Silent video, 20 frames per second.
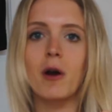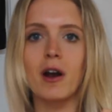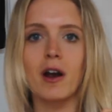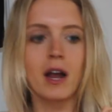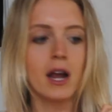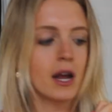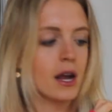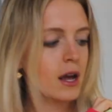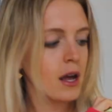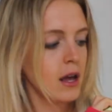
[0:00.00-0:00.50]

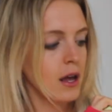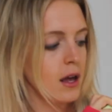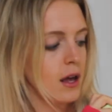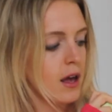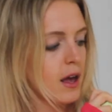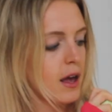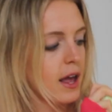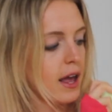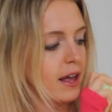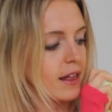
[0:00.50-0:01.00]
wearing
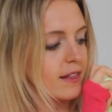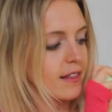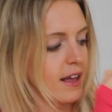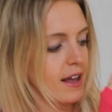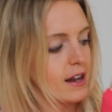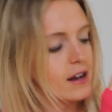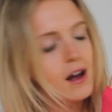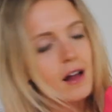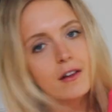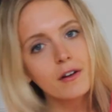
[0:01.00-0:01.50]
a
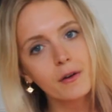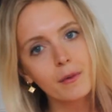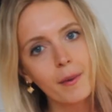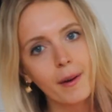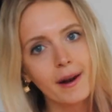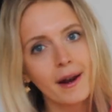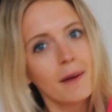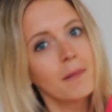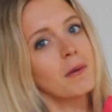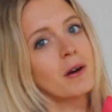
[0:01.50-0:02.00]
light colored
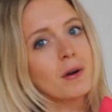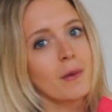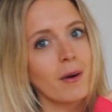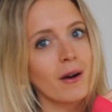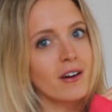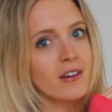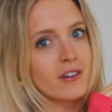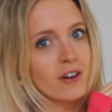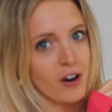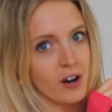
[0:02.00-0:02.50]
one, I'm gonna
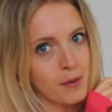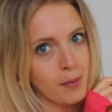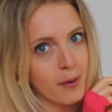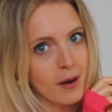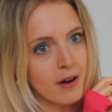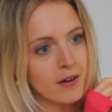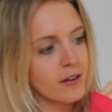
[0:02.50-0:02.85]
wear a dark bra